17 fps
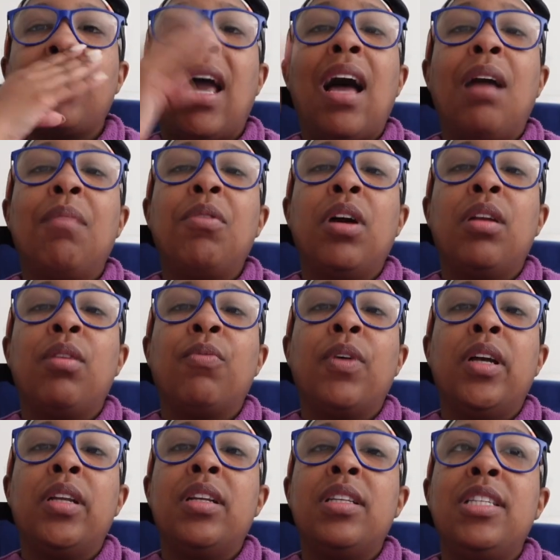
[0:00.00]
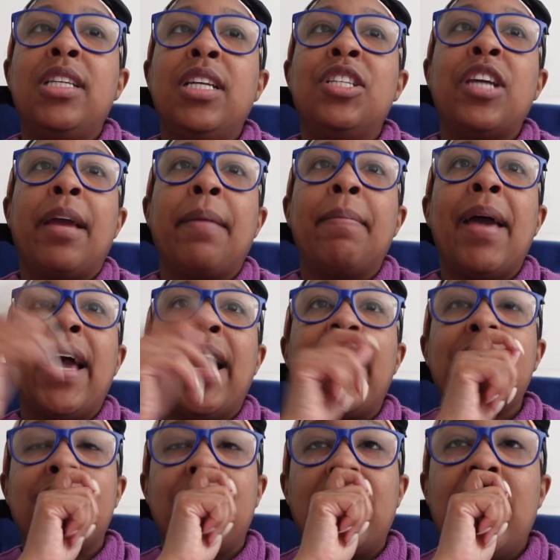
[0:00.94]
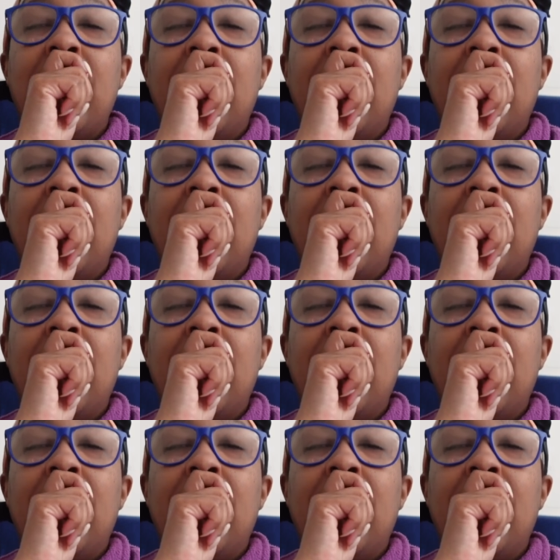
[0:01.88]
I'm going to run to T J Maxx.